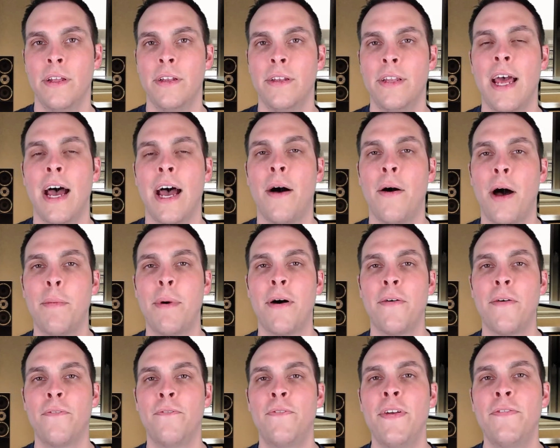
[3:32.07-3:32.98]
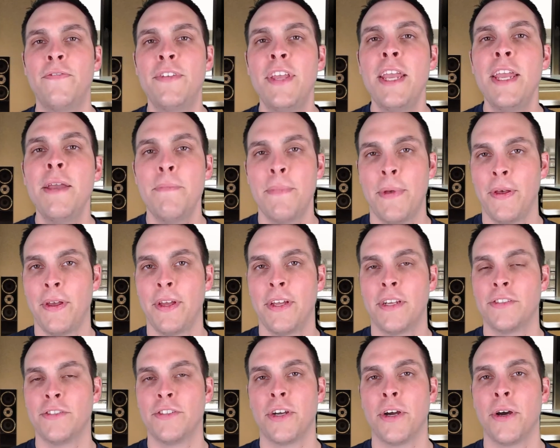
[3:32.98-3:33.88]
Now, about 15 million
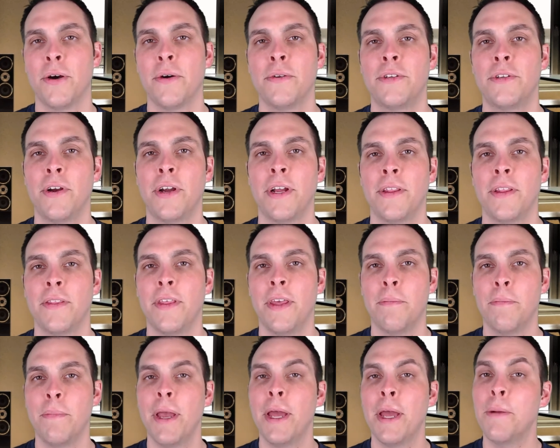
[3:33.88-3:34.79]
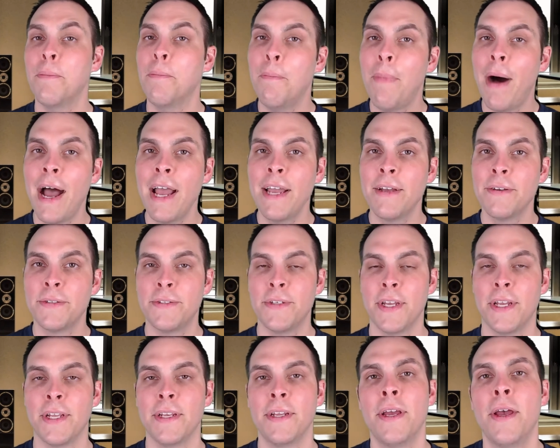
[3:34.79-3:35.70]
years ago, during the mid
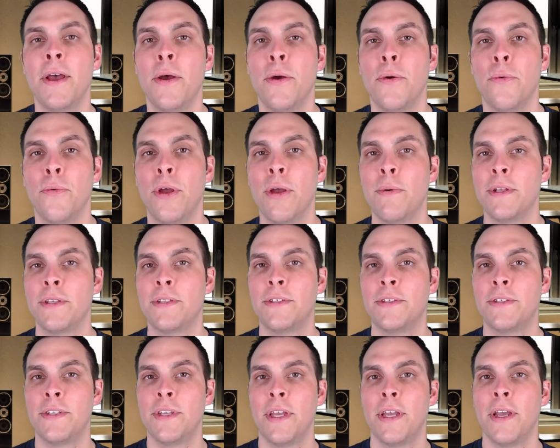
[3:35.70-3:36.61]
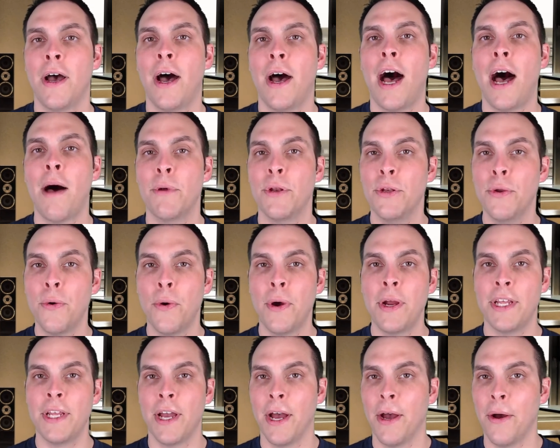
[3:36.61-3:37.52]
Miocene, we would see
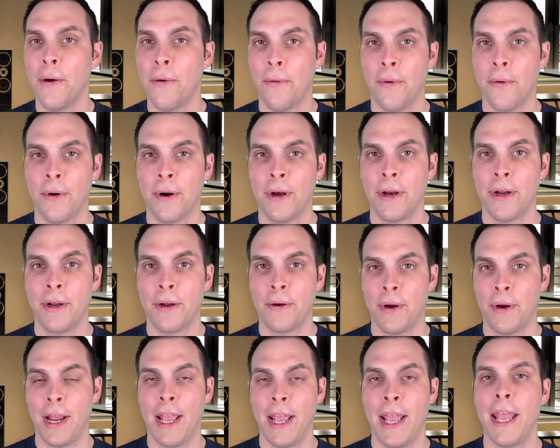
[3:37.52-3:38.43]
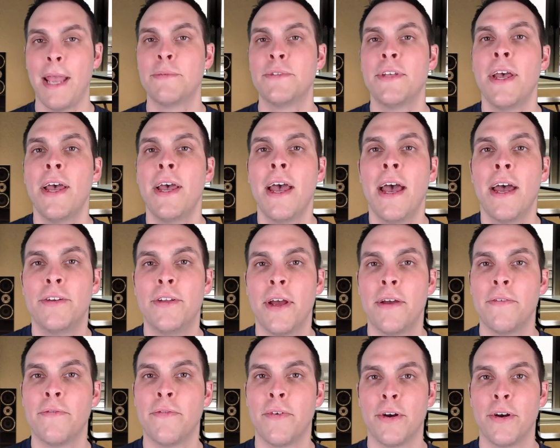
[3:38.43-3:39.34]
hominoidea, or great apes,
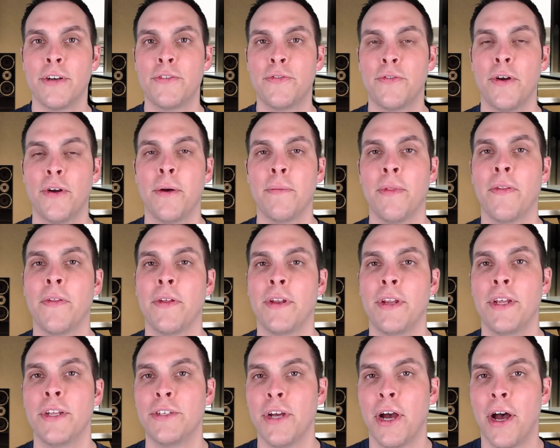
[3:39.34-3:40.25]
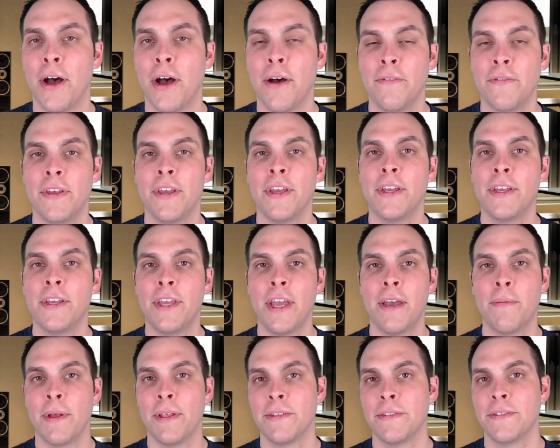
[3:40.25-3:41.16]
diverge from the lineage of the
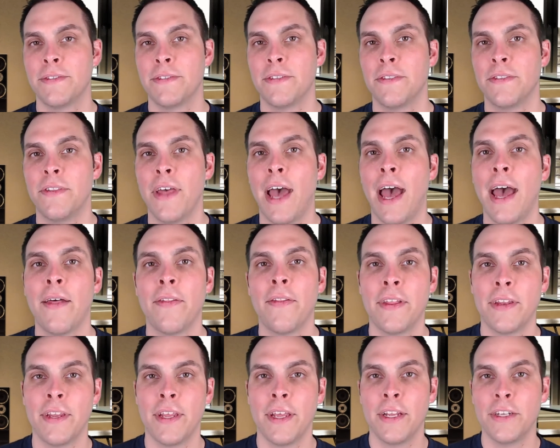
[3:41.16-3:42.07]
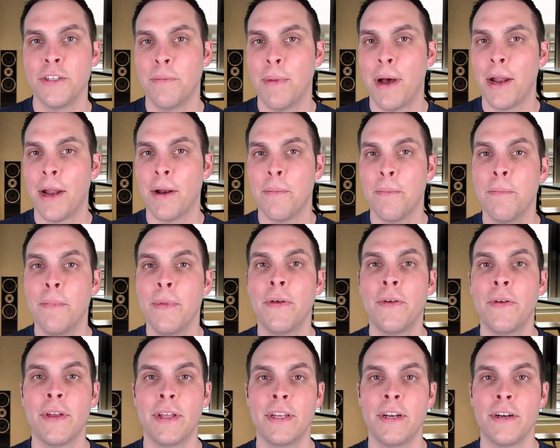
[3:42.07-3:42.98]
gibbons. That lineage, about a
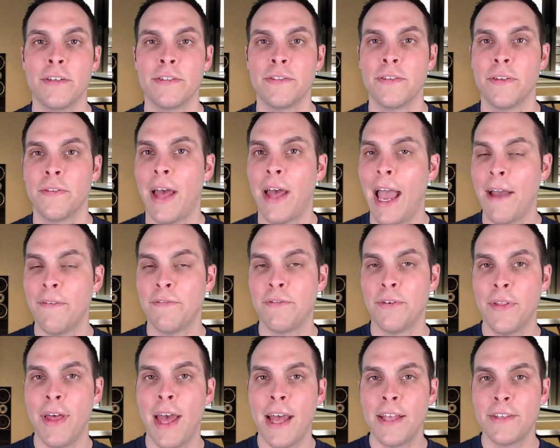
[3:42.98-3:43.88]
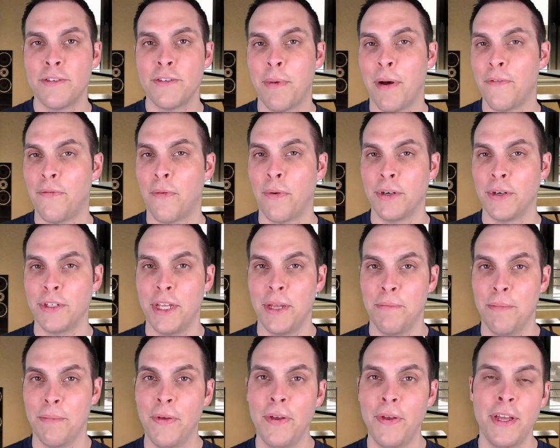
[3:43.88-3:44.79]
million years after that, so about
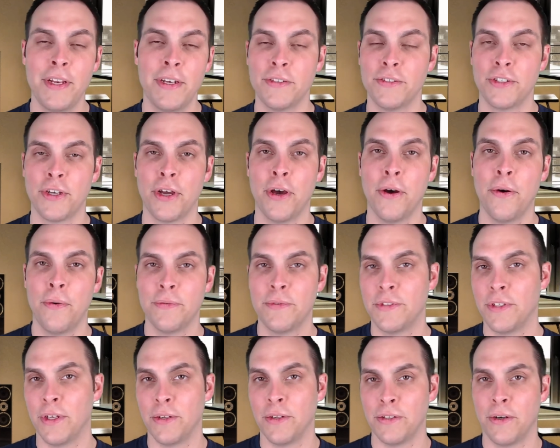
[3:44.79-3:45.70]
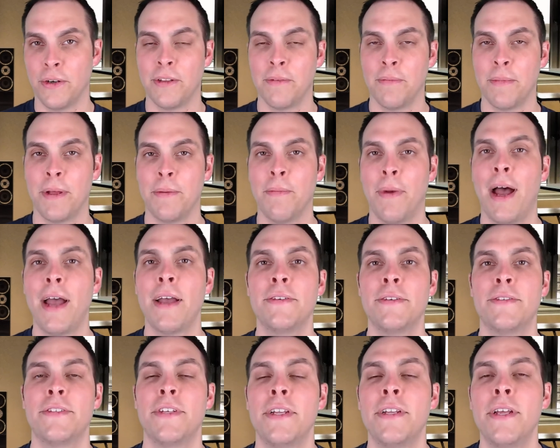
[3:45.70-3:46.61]
14 million years ago, still during the mid
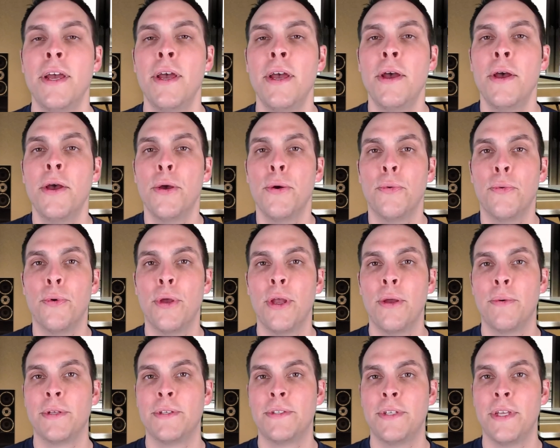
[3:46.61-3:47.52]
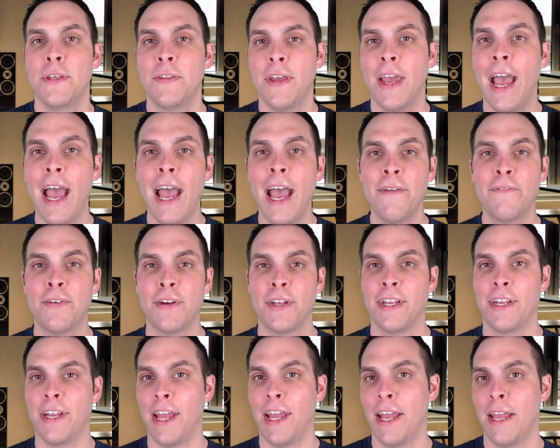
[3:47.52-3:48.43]
Miocene, we would see the
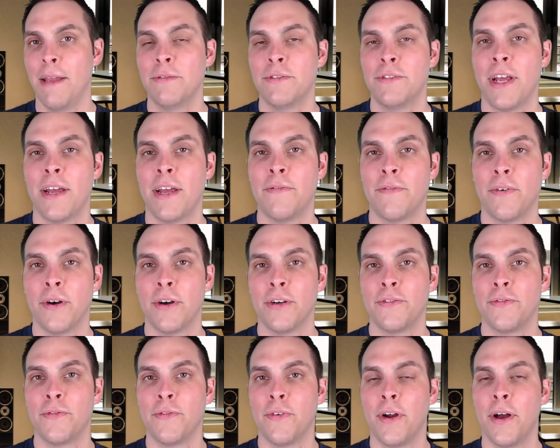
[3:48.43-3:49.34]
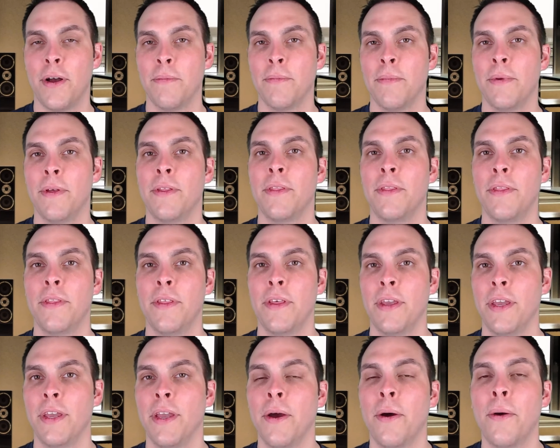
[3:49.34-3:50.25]
African apes diverge from
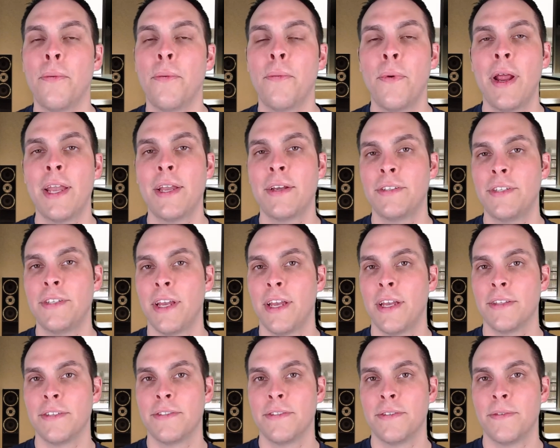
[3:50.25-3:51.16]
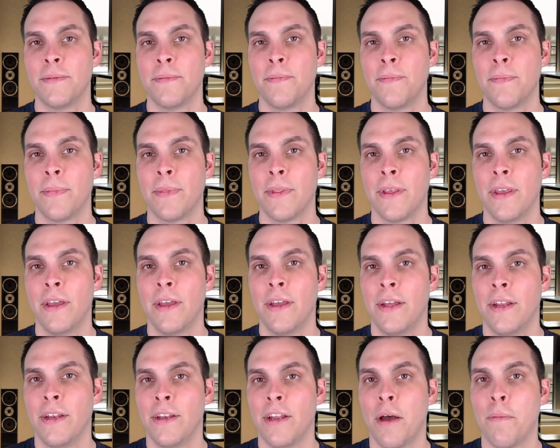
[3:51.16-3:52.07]
the orangutans.
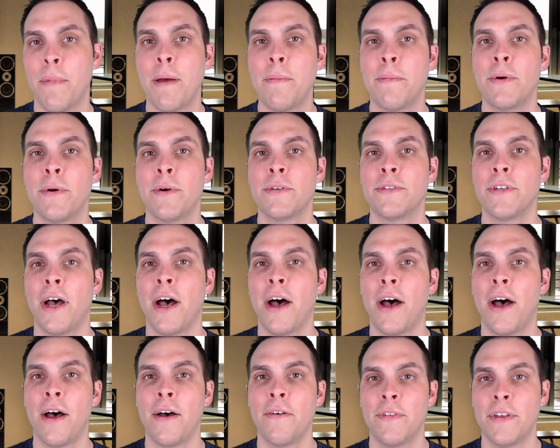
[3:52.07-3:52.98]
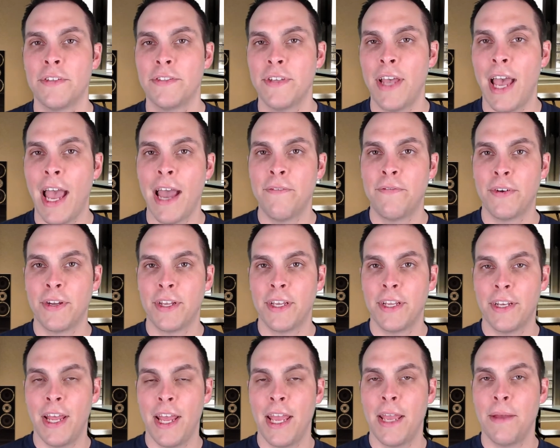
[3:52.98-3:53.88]
Now, members of this
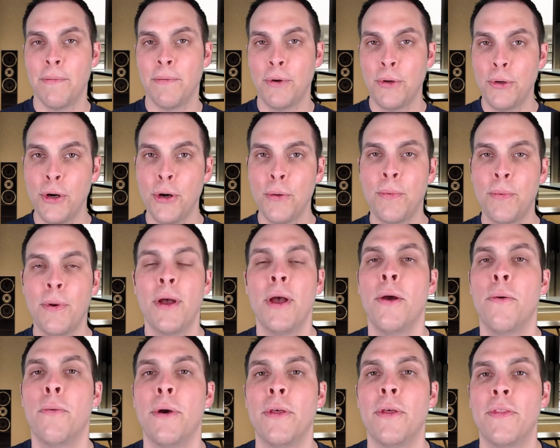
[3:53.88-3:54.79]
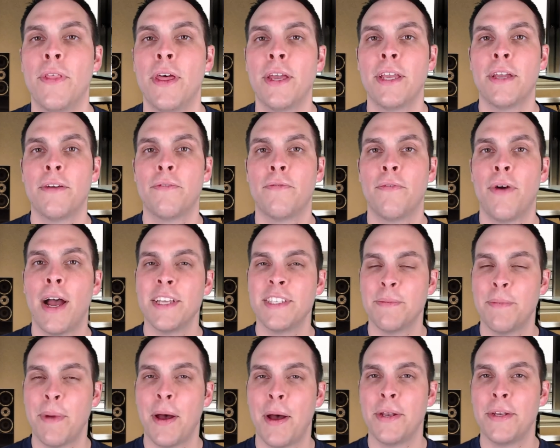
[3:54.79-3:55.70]
African ape group would then give rise
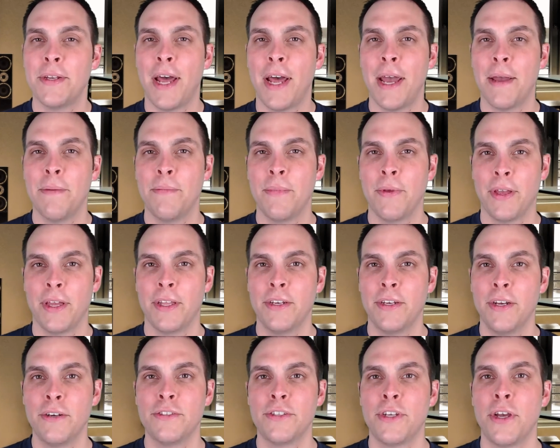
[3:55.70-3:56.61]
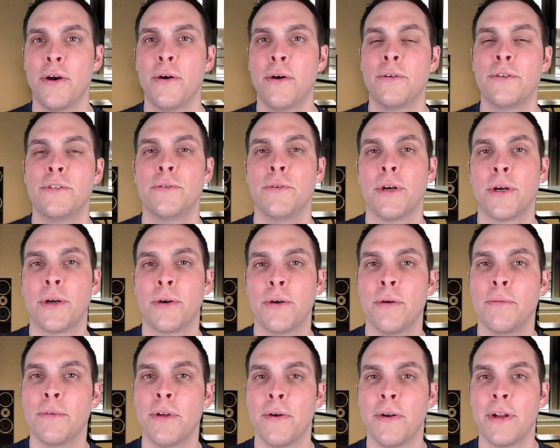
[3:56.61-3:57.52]
about 9 million years ago to a
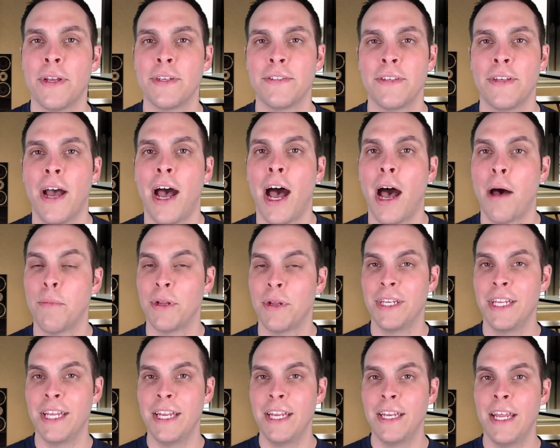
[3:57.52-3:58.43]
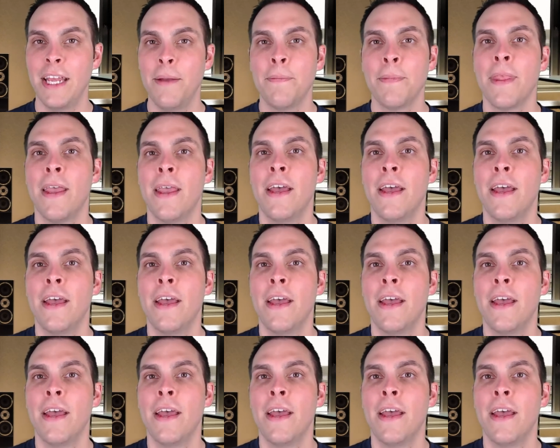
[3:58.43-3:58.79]
group known as the hominini.